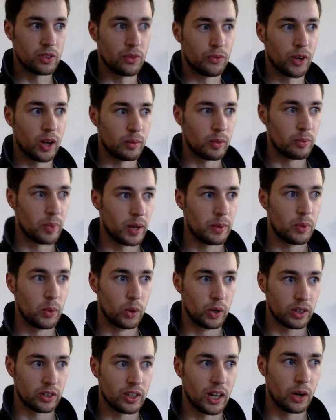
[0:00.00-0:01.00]
of the farming
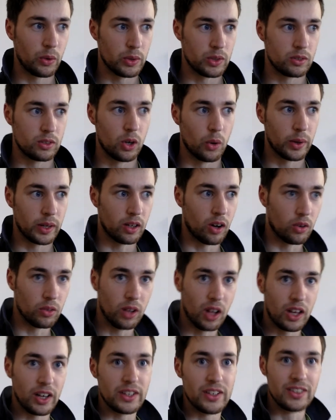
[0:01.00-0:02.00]
paperwork now is going
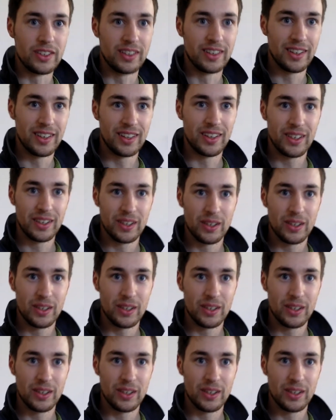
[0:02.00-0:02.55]
online. Yeah.